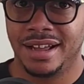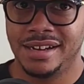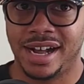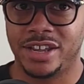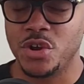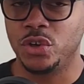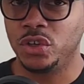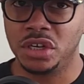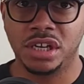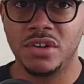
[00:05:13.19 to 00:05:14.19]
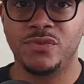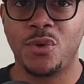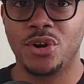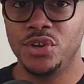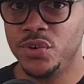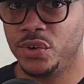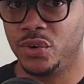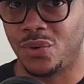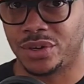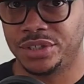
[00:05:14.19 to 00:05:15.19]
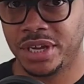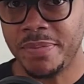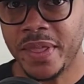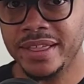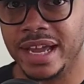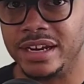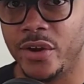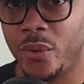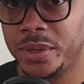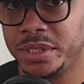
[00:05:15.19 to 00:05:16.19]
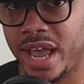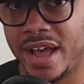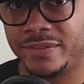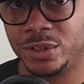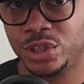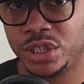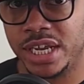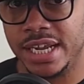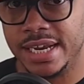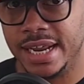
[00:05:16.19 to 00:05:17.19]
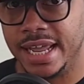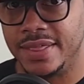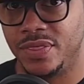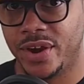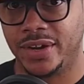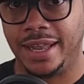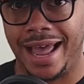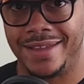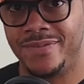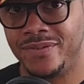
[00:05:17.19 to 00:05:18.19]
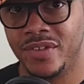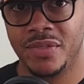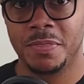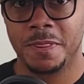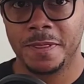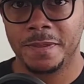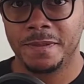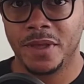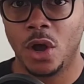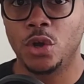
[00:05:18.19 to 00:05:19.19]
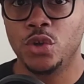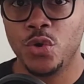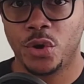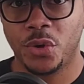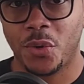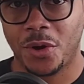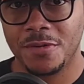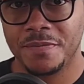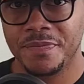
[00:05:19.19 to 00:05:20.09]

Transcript: Like you're looking for a unicorn, something that no one's ever seen in their life. A unicorn.